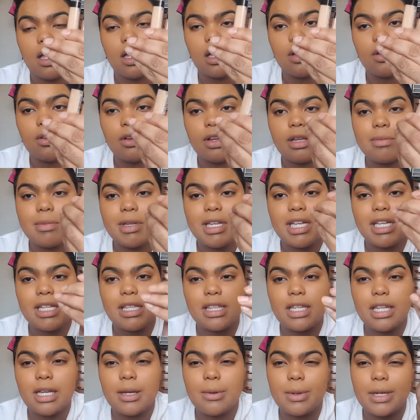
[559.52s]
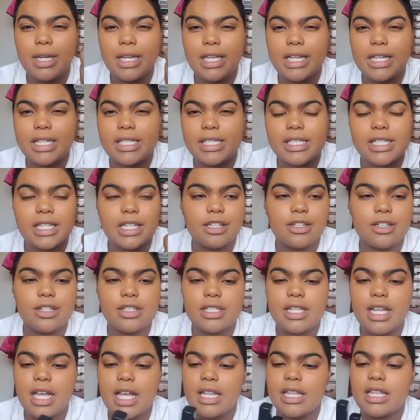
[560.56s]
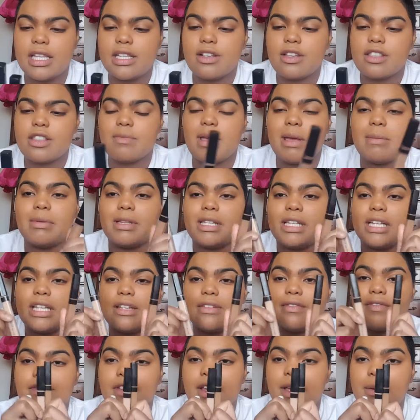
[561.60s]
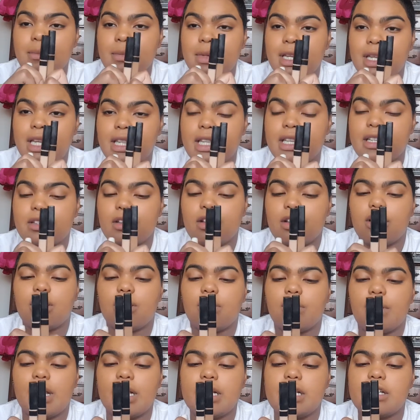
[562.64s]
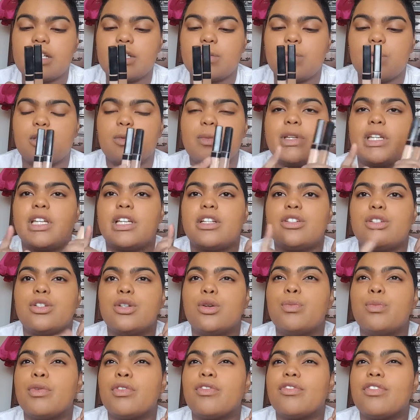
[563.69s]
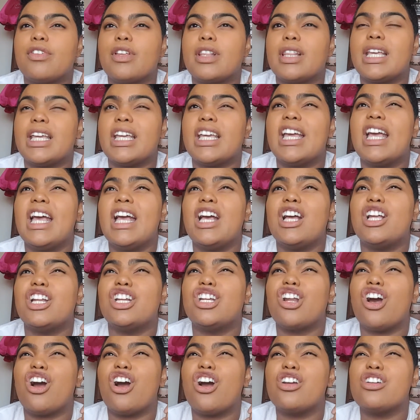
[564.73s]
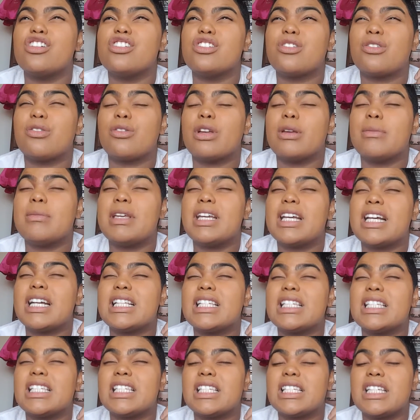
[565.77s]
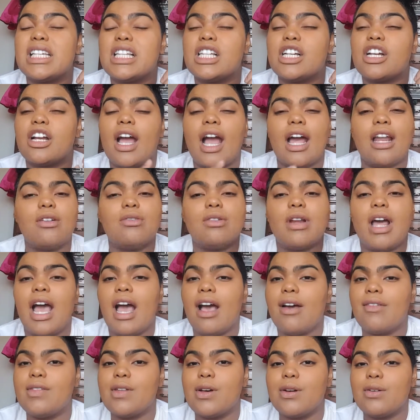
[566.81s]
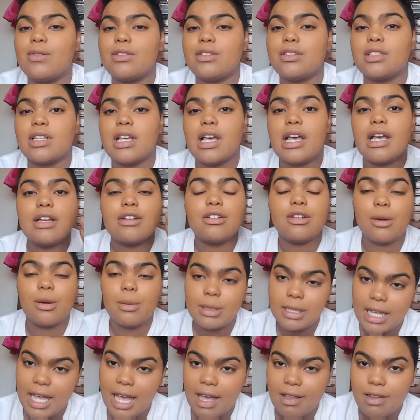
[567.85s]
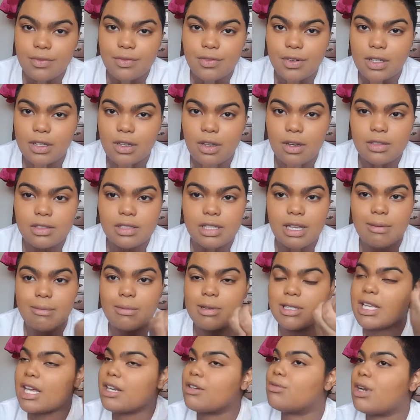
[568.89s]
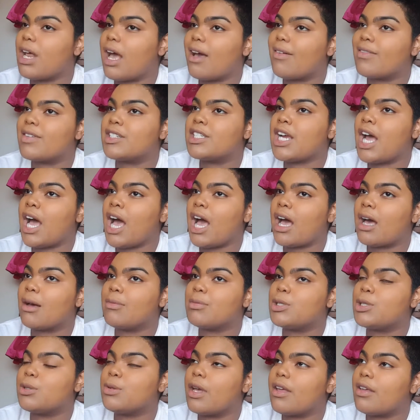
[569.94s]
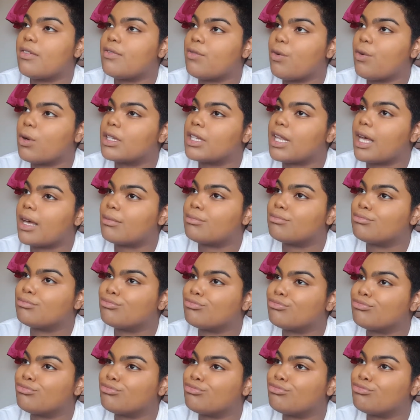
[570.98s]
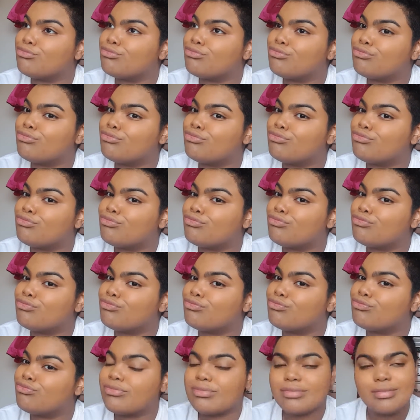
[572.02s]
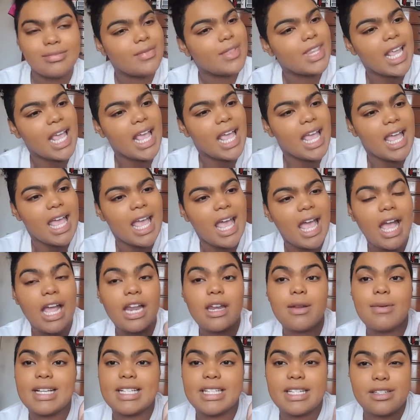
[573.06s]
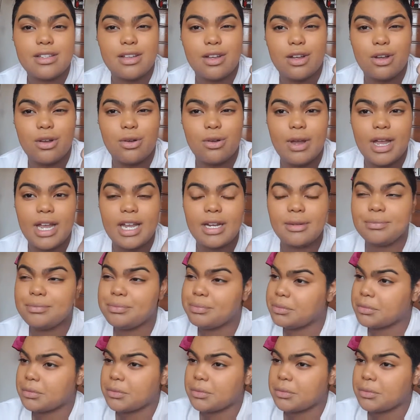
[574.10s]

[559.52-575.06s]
creamy liquidy concealers. These are the Maybelline Fit Me. These are great. These are supposed to be a dupe for the Nars creamy concealer. I do not have those, nor will I have them for a long time because I do not have a job to afford them. Anyways, these are great.